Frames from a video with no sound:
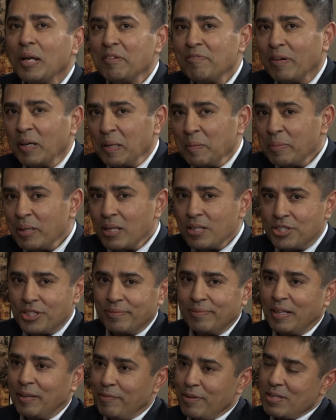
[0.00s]
the one fundamental
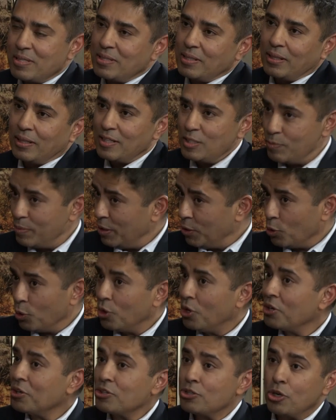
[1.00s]
shift that we're seeing is we are no
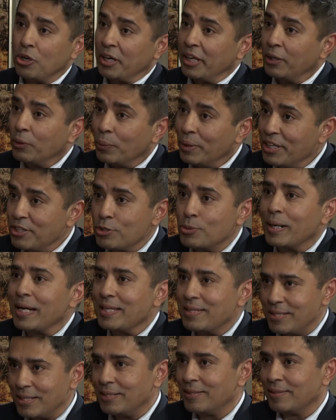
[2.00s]
longer talking only to
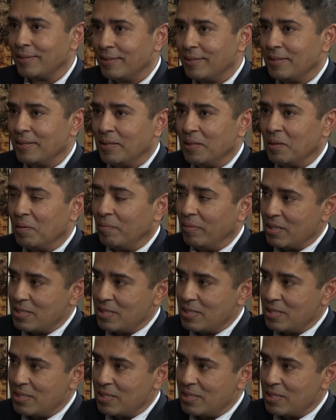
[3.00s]
IT. Mm -hmm.